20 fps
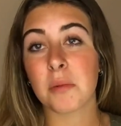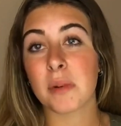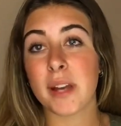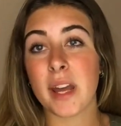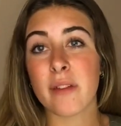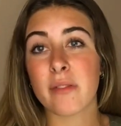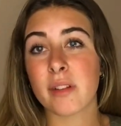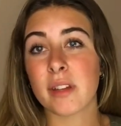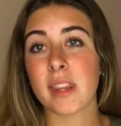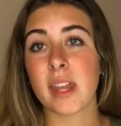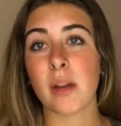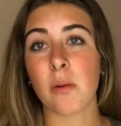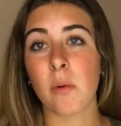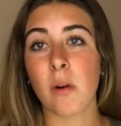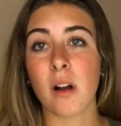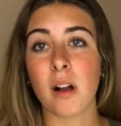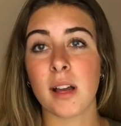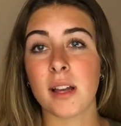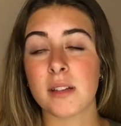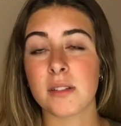whenever they
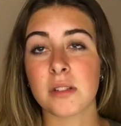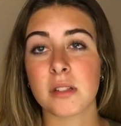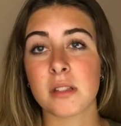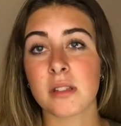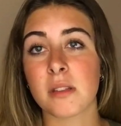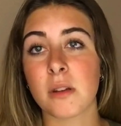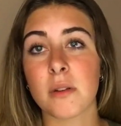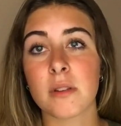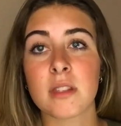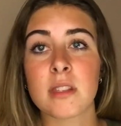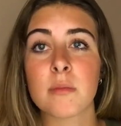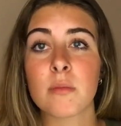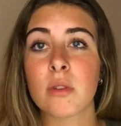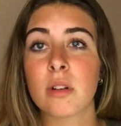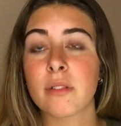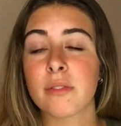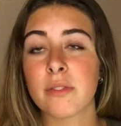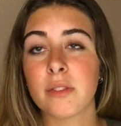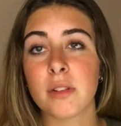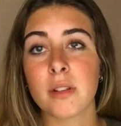want and just throws some
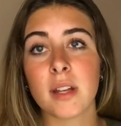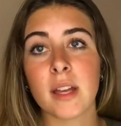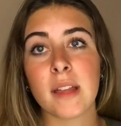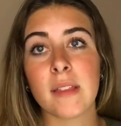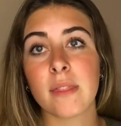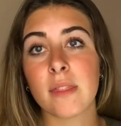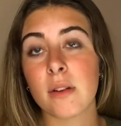more food in,